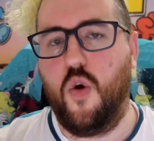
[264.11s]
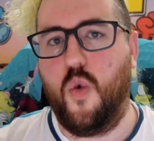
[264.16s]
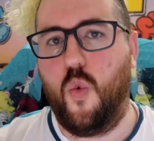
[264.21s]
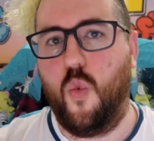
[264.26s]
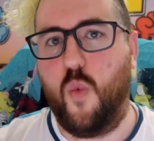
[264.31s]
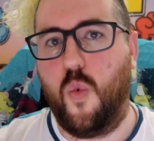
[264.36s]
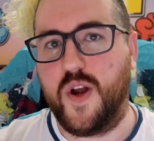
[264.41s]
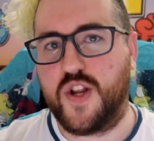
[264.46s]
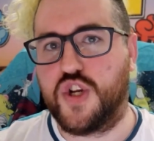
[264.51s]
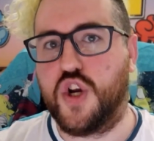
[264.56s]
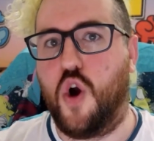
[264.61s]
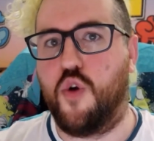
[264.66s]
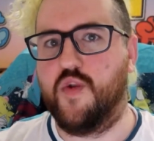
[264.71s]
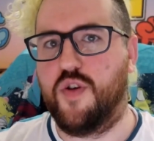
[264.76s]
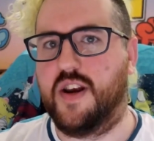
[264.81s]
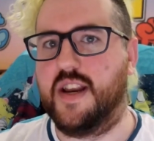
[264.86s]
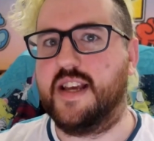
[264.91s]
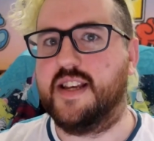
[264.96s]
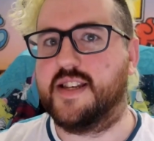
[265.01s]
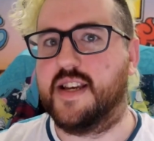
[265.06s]
which are
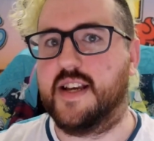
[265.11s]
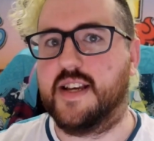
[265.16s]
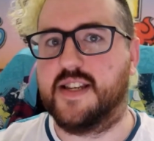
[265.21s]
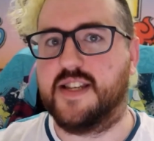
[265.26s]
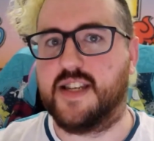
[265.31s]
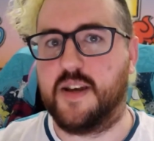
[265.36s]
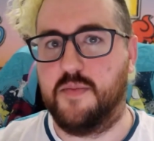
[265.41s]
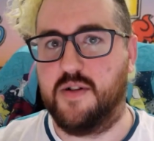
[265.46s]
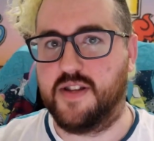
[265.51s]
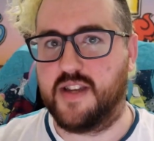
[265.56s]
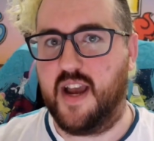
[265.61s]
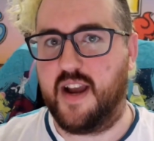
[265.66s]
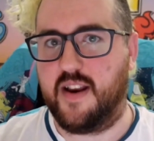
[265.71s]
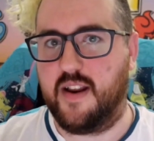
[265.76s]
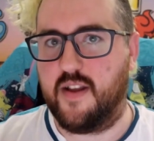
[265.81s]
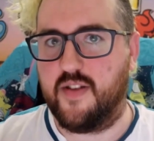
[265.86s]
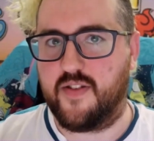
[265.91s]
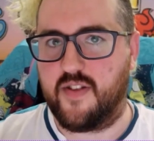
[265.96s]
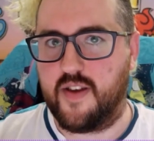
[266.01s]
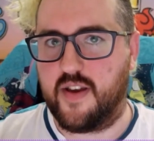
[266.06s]
releasing
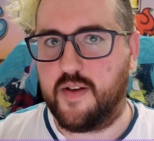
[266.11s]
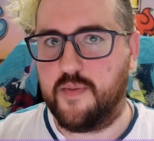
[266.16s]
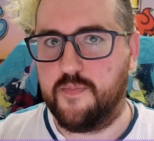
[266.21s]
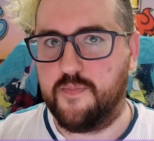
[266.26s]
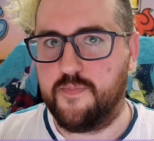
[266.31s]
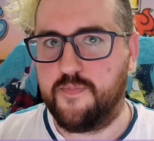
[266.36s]
simultaneously.